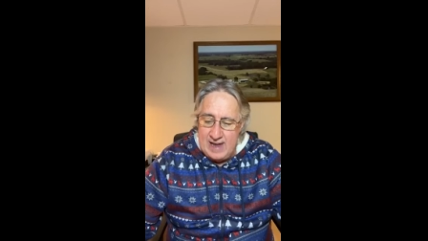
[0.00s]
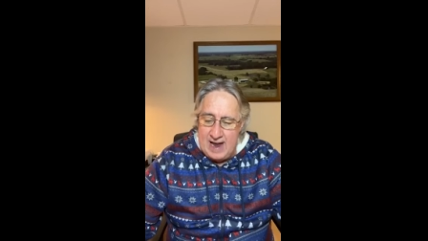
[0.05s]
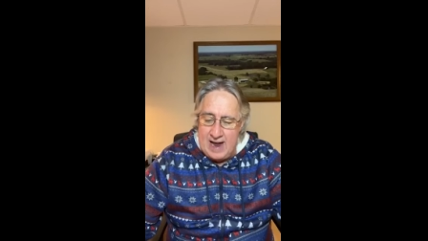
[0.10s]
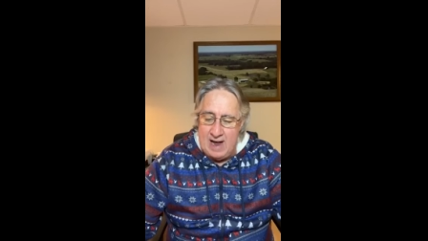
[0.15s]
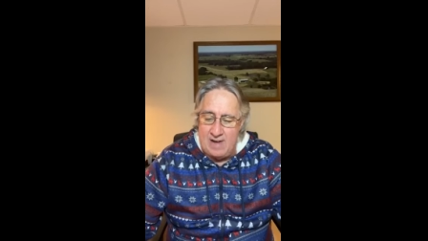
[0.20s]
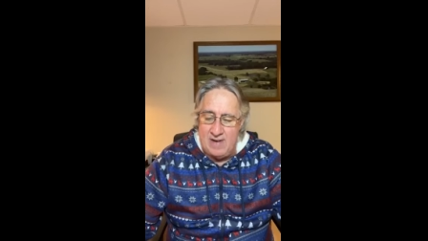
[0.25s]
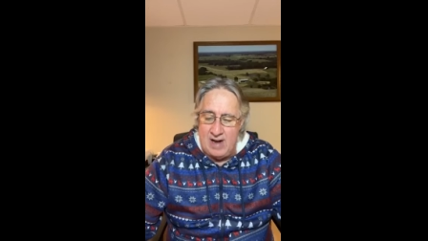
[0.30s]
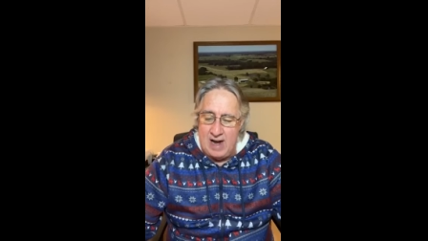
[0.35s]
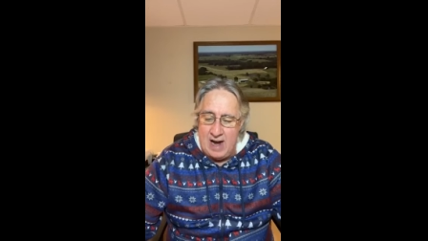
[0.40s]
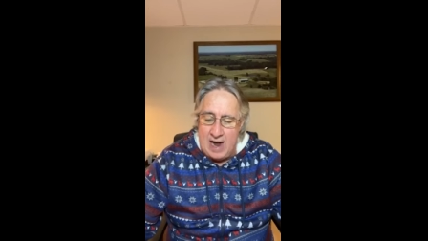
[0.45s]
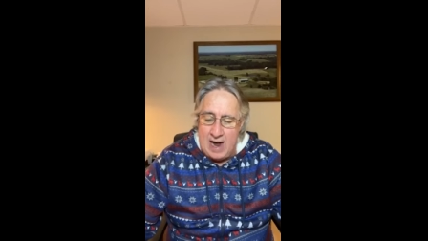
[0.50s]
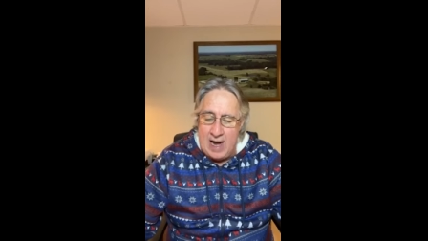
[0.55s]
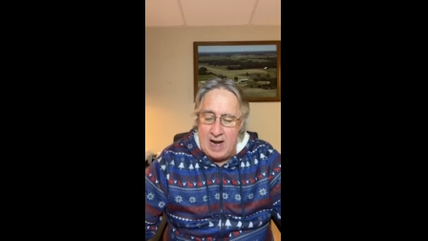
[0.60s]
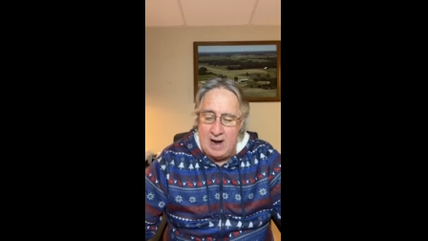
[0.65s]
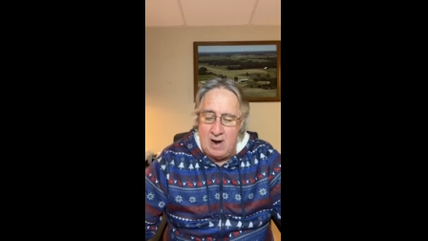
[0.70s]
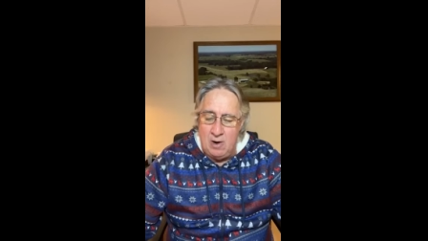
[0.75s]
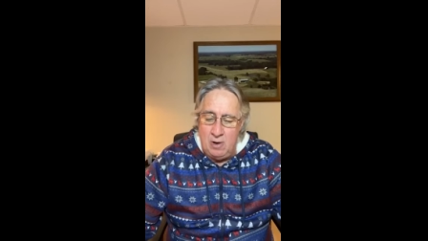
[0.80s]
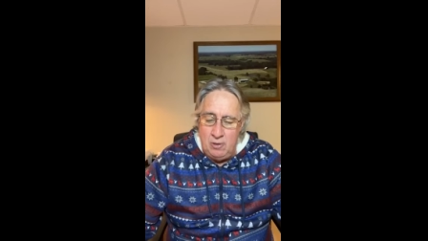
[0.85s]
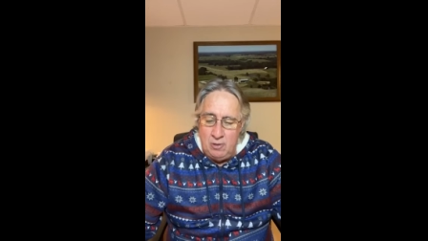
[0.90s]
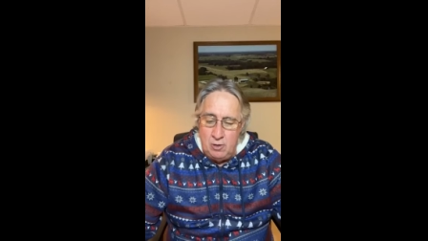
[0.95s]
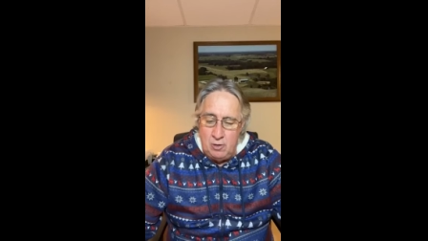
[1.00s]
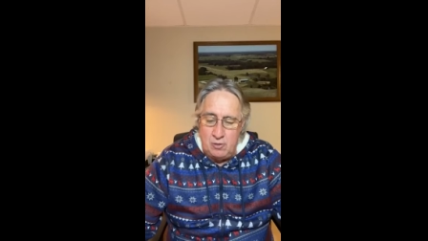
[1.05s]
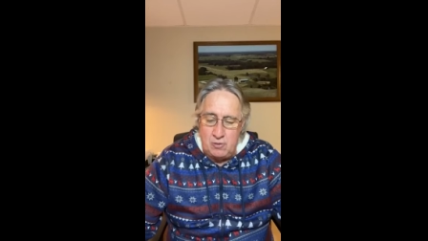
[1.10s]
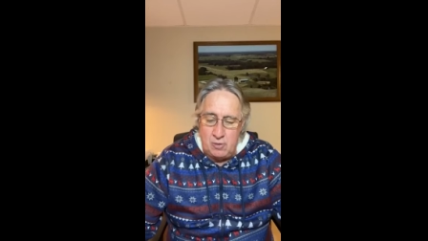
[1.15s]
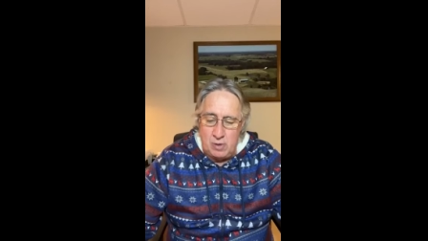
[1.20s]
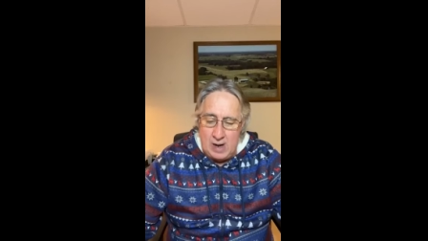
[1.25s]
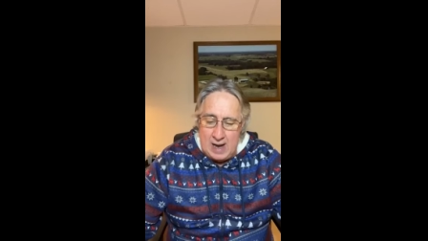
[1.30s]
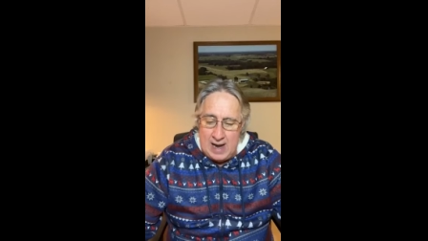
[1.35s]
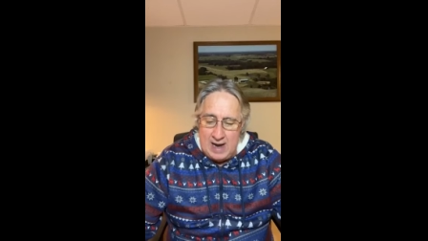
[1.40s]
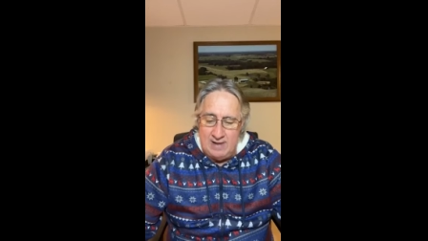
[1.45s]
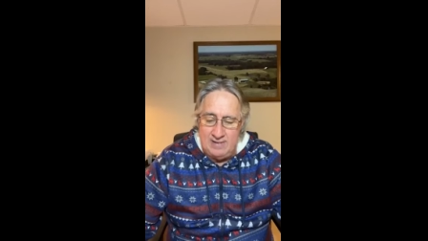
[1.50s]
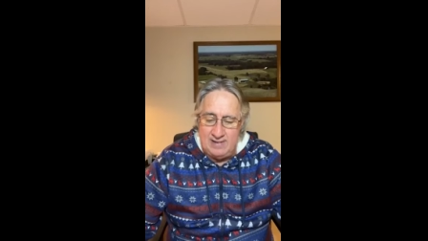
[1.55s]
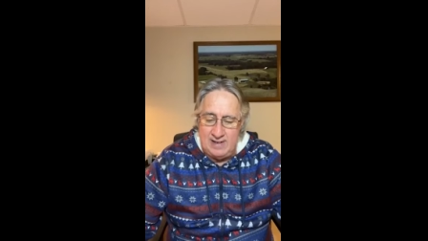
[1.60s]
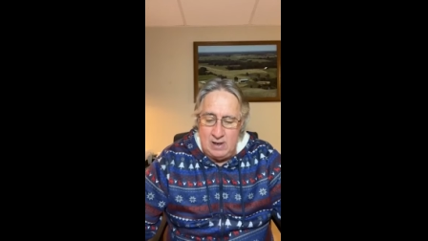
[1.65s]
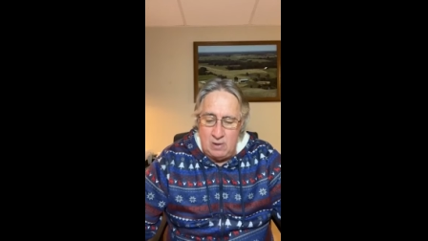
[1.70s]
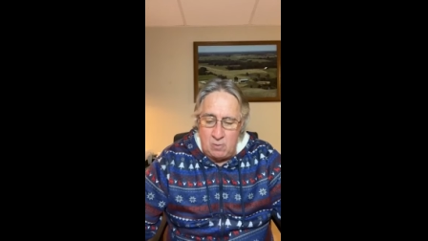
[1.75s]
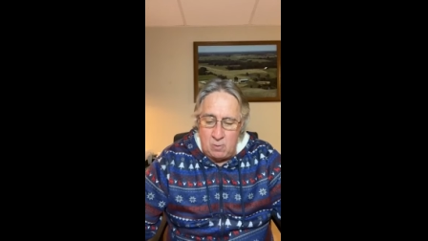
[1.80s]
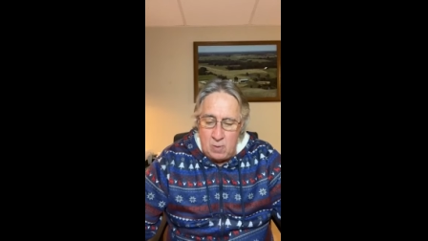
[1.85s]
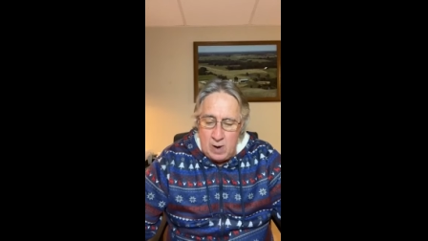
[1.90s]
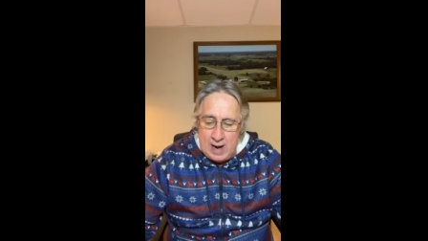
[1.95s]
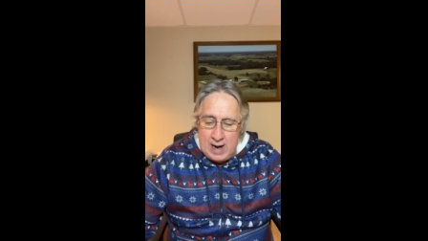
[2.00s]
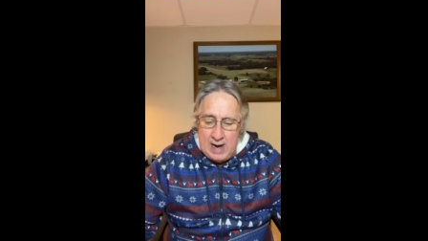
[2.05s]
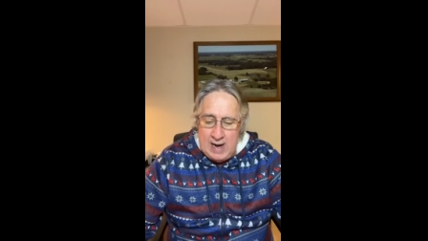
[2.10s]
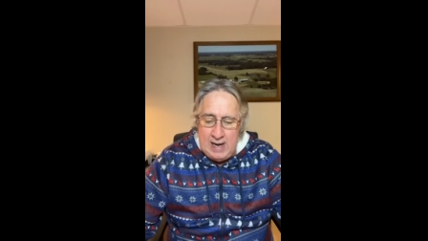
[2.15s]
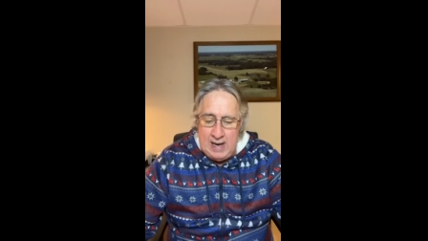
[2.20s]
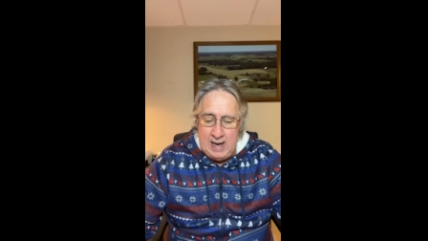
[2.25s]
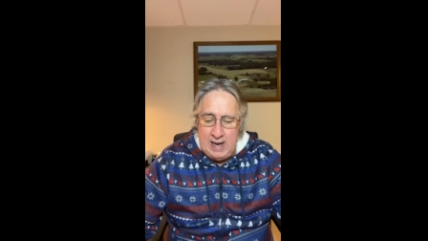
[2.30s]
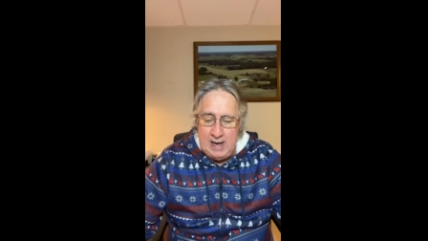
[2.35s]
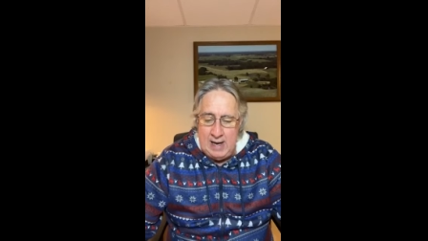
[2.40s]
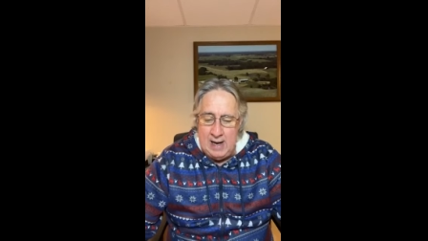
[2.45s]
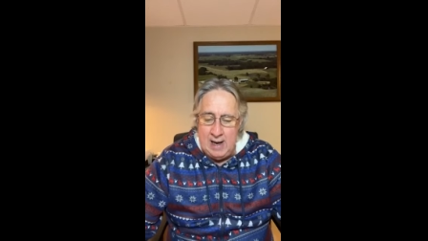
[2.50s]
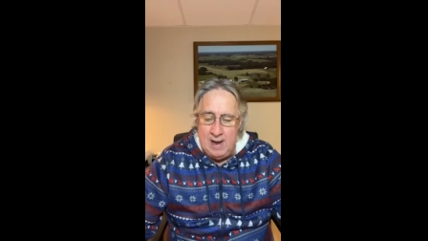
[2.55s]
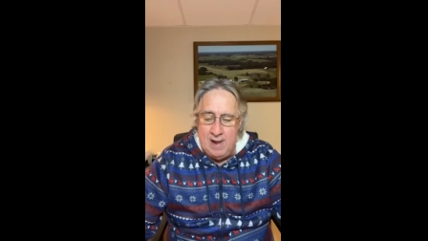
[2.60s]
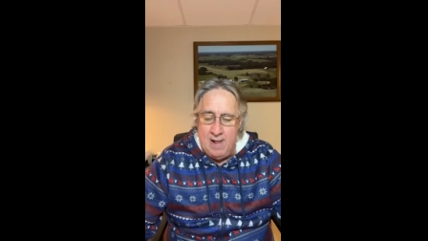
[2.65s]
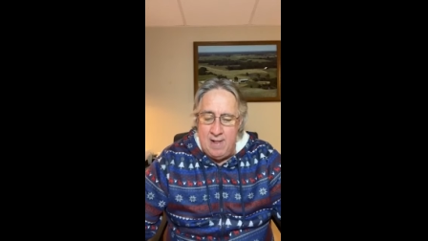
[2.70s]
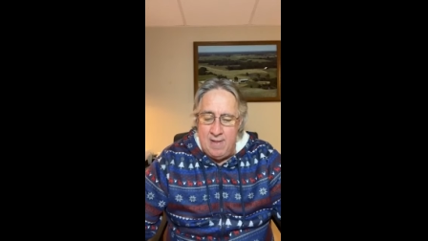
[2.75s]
have a higher neutralizing rating